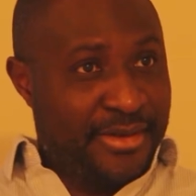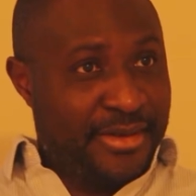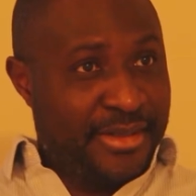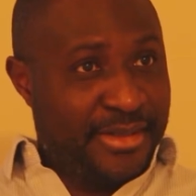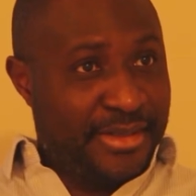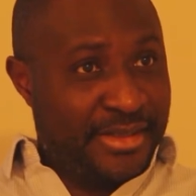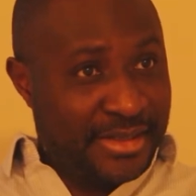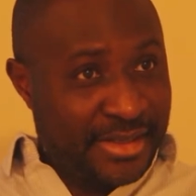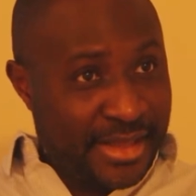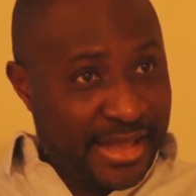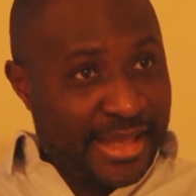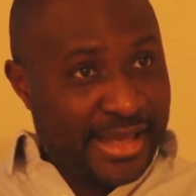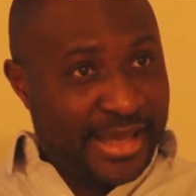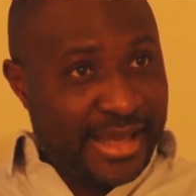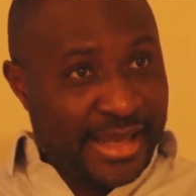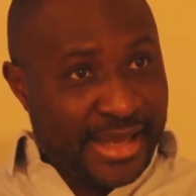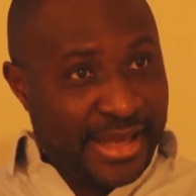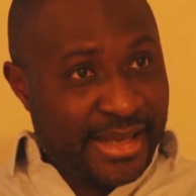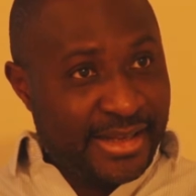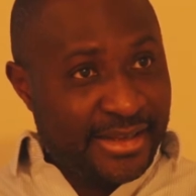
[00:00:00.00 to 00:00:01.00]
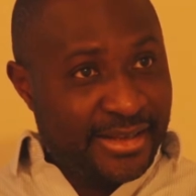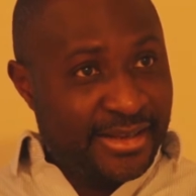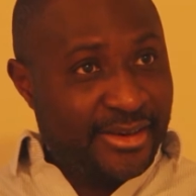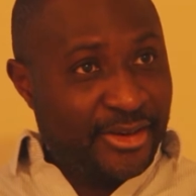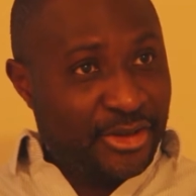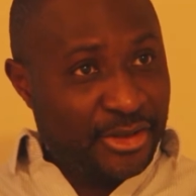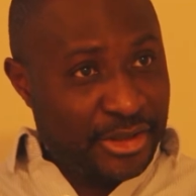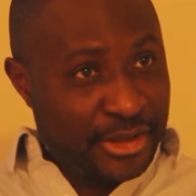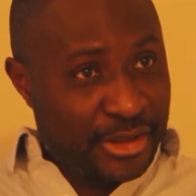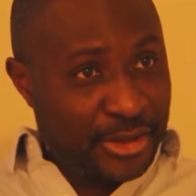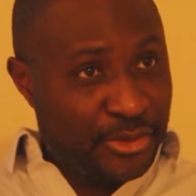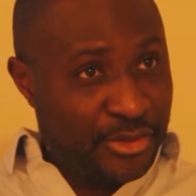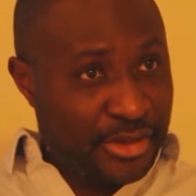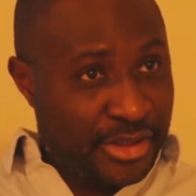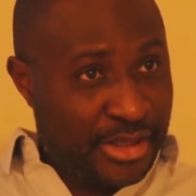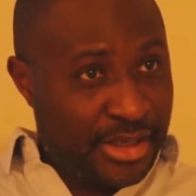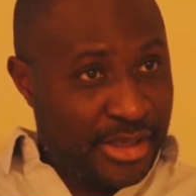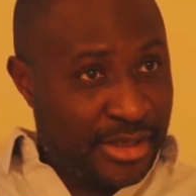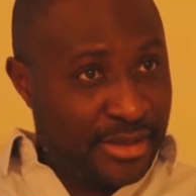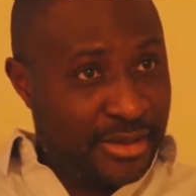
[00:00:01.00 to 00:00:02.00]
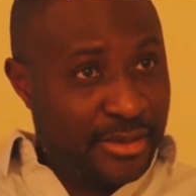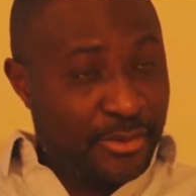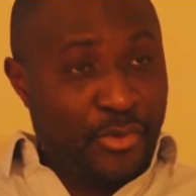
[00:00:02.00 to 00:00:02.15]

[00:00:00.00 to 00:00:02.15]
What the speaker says: it's thinking it until you see it.